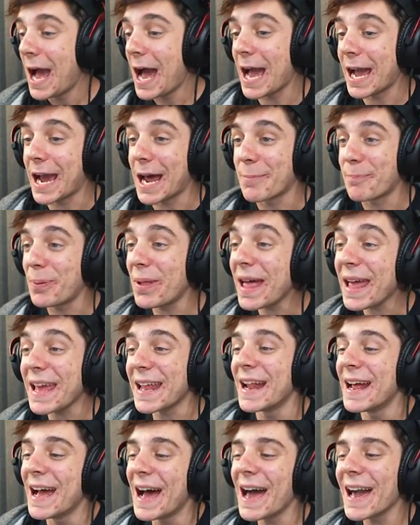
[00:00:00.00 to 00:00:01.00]
I gotta play
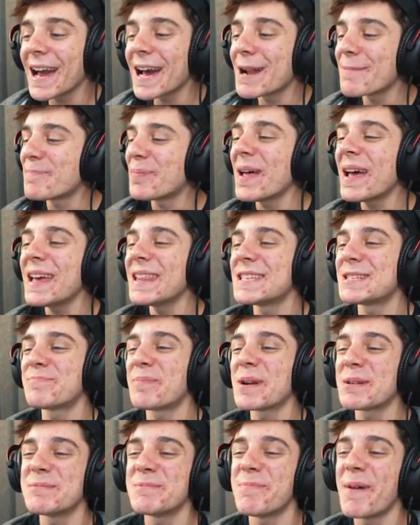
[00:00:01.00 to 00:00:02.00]
it, I gotta play it. This
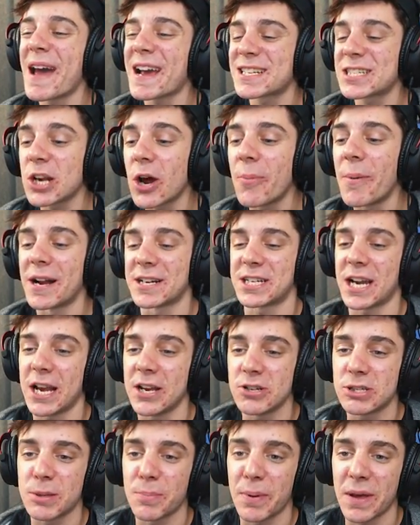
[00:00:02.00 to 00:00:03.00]
brings me back so much. I
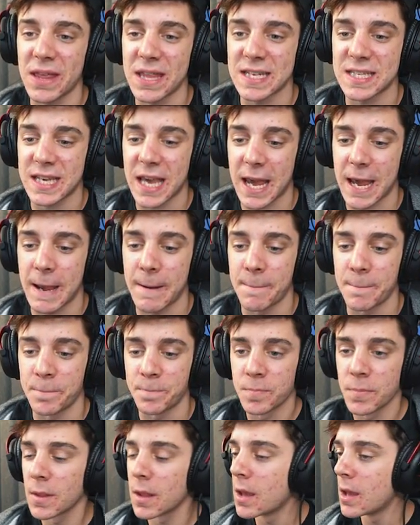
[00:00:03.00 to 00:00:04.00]
used to play this game
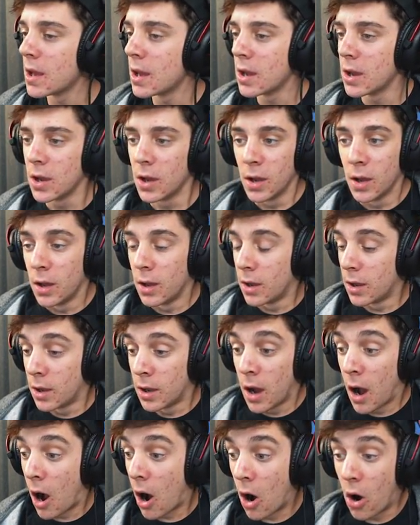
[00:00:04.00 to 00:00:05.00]

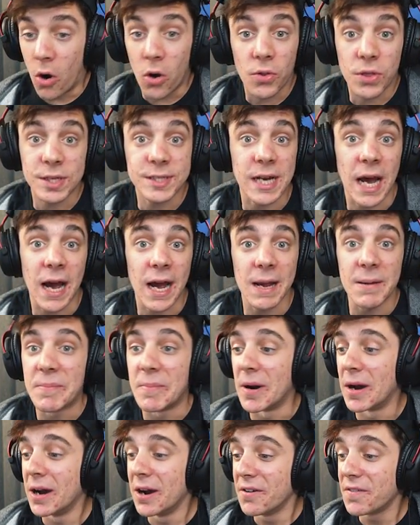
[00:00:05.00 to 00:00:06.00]
all the
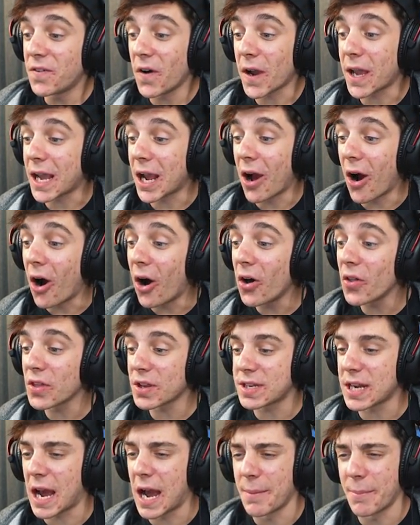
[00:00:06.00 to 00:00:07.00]
time. Fucking all the
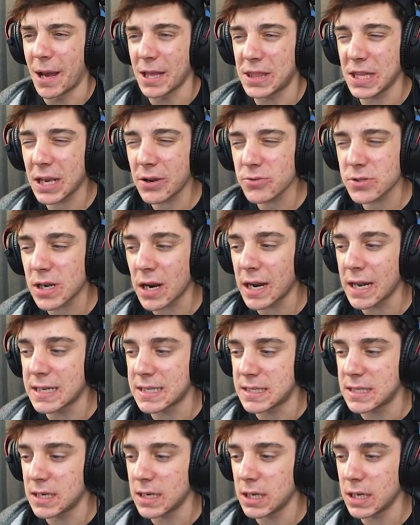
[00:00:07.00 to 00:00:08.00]
time. I think it was on
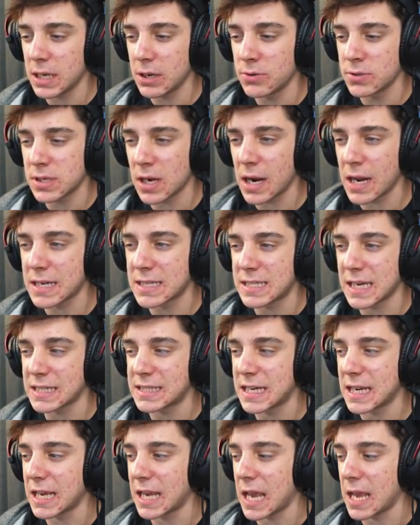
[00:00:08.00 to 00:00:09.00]

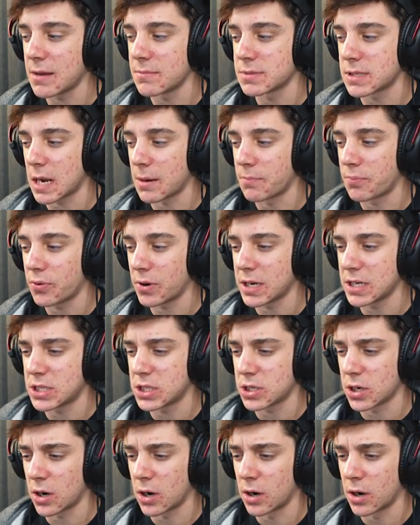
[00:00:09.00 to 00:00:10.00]
Addicting Games, I'm pretty
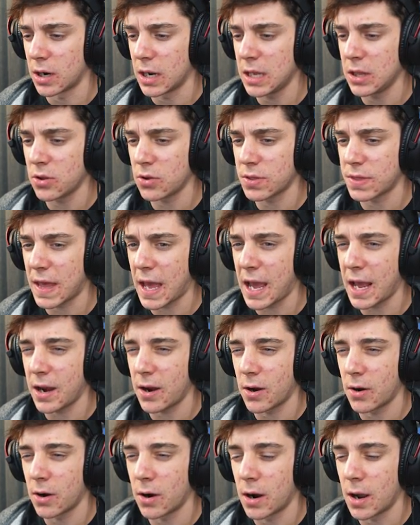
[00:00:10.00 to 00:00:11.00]
sure. Either that
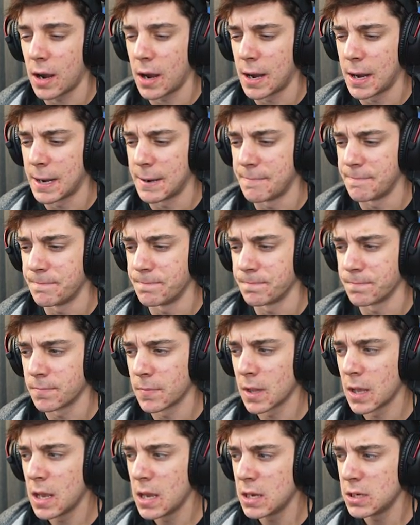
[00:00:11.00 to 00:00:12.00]
or
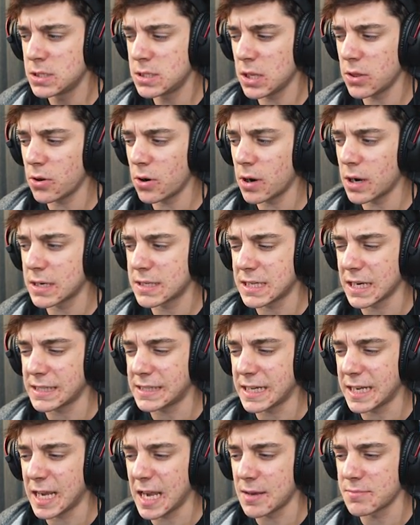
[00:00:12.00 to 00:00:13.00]
it was either on
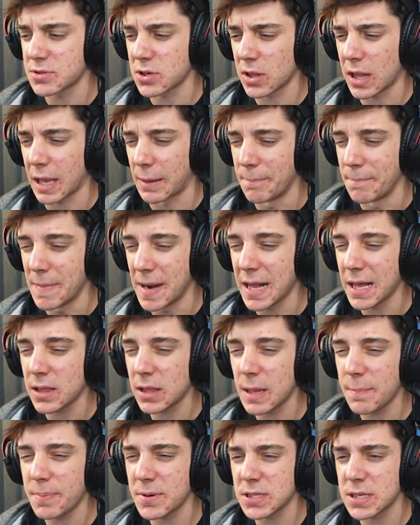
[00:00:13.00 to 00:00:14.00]
Addicting Games or like
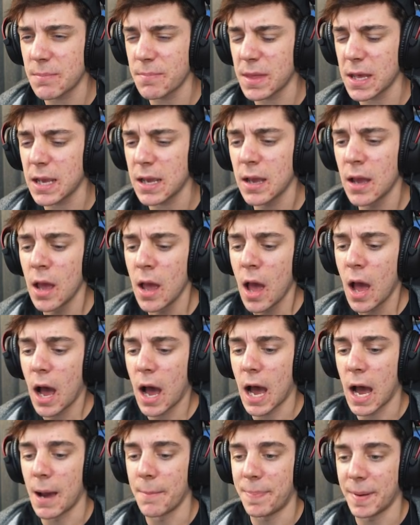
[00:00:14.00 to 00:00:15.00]
Miniclip or something.
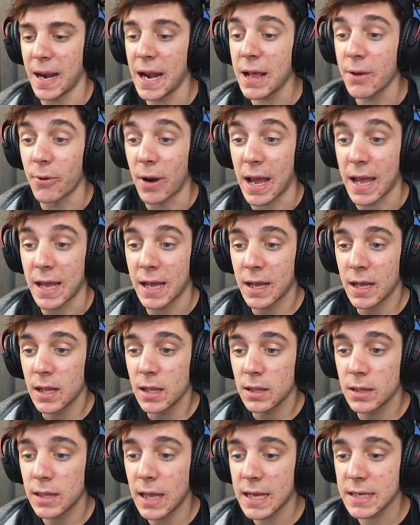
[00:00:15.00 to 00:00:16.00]
But anyway,
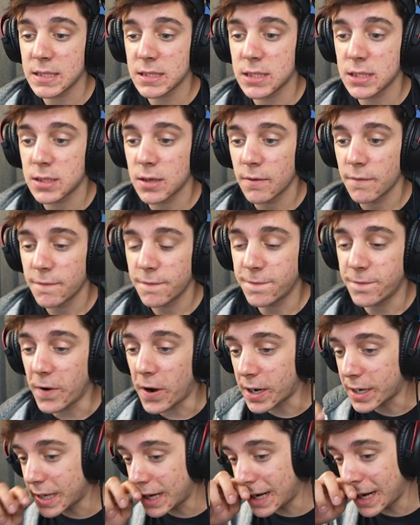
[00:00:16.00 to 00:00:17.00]
let's
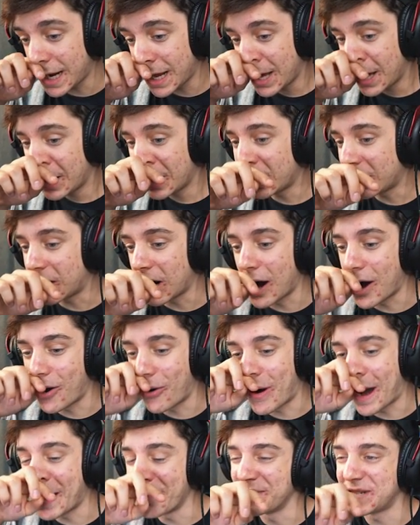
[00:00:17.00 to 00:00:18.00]
fucking
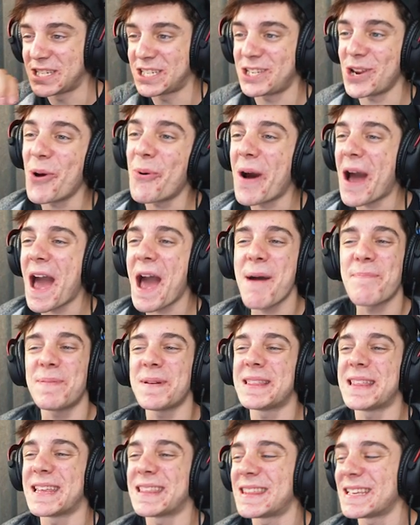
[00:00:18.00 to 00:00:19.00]
go. I'm so
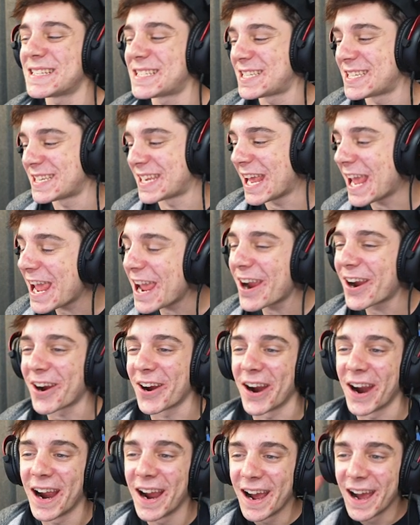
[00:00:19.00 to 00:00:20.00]
happy that this is
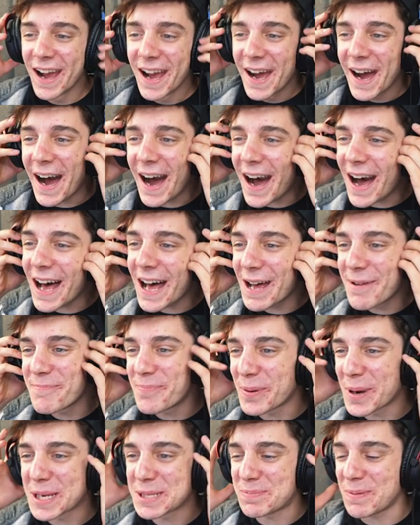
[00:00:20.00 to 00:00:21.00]
here. Oh, it
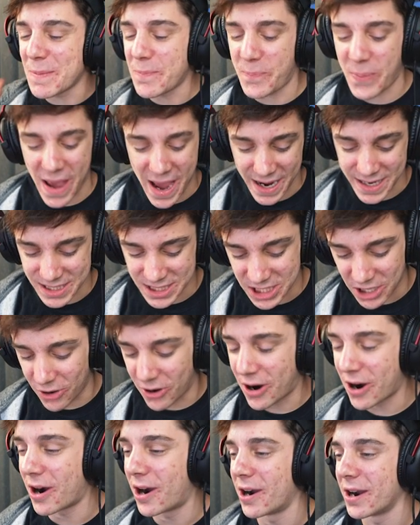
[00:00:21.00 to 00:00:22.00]
brings me back so
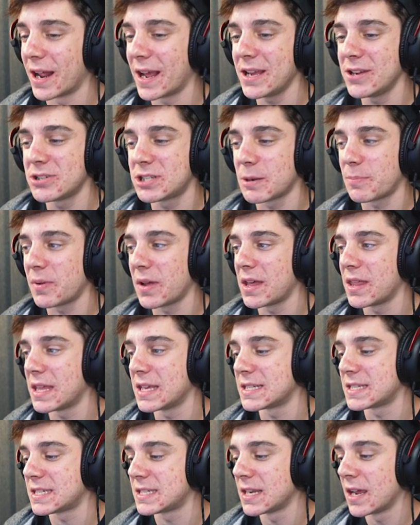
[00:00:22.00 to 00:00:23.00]
hard. I used to play
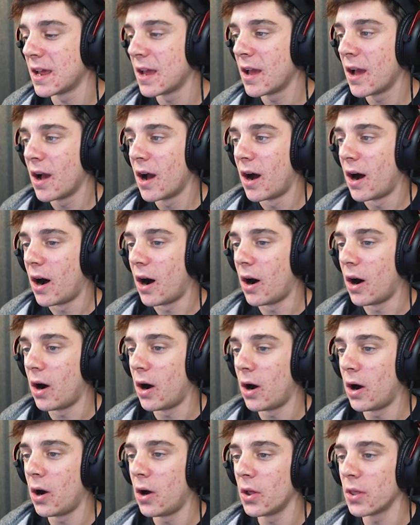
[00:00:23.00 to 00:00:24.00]
this
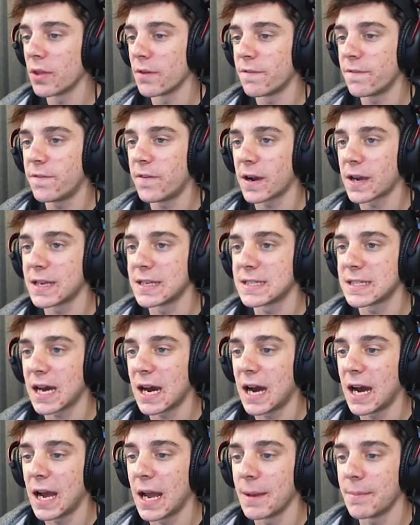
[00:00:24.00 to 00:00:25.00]
all the fucking
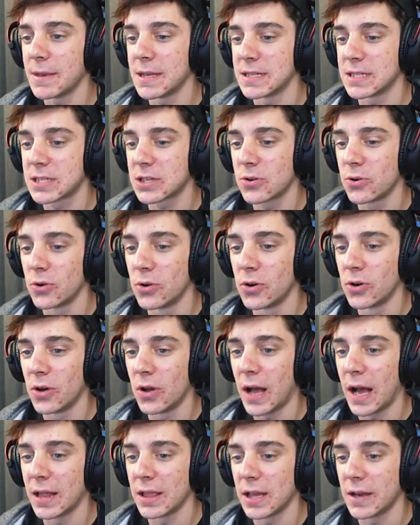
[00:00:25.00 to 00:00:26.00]
time in school.
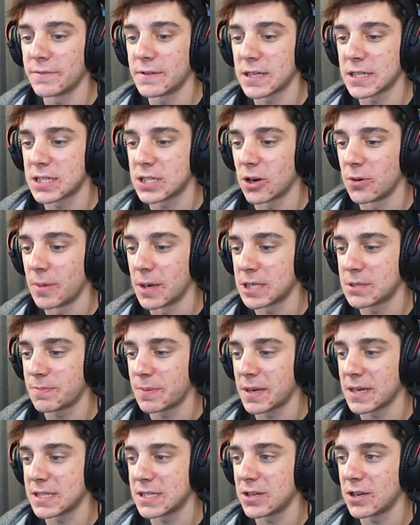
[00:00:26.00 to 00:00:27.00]
I loved it so much
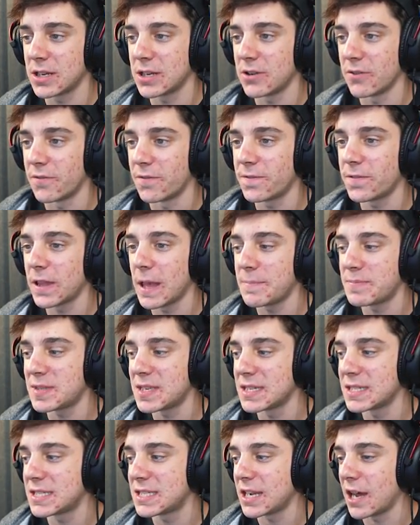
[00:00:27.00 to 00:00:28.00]
because you could do flips
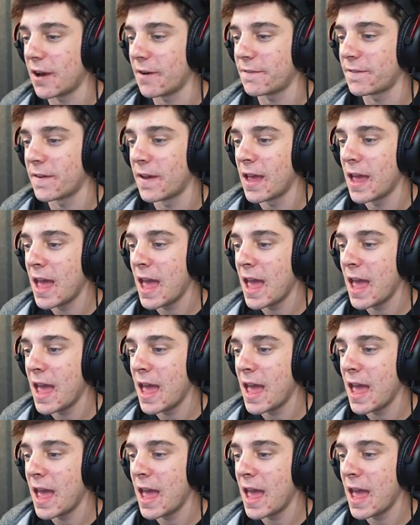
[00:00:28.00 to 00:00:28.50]
and stuff.